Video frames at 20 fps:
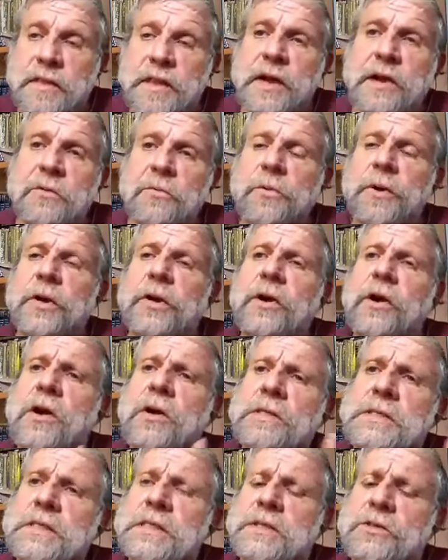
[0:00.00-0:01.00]
There, we're
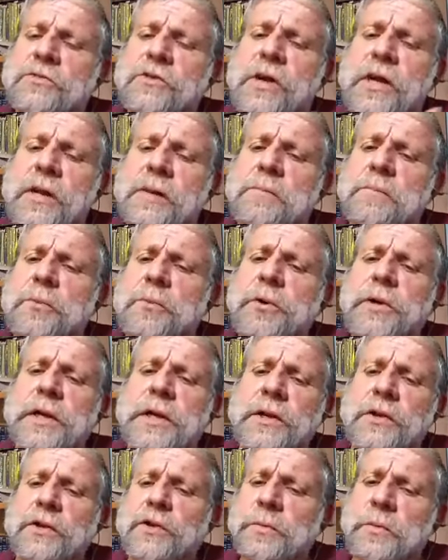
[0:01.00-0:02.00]
constantly trying to
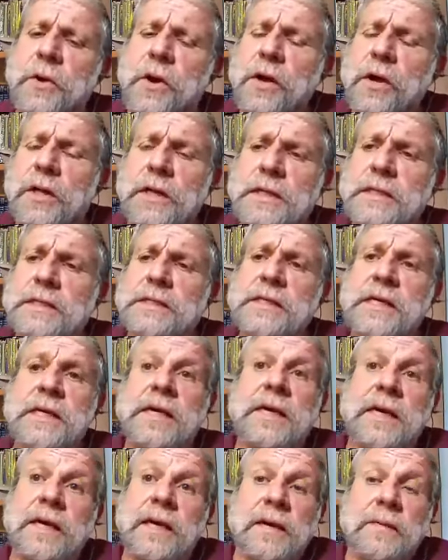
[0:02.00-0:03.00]
put in new
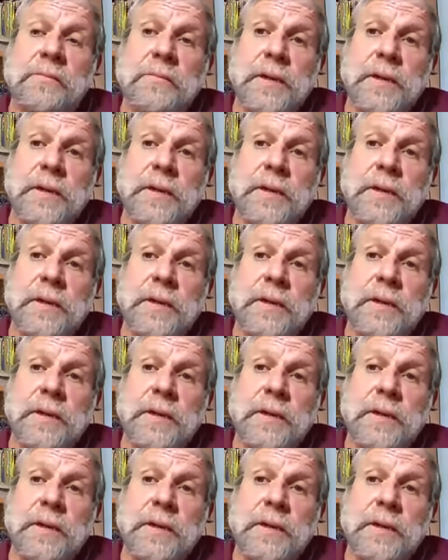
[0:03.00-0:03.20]
products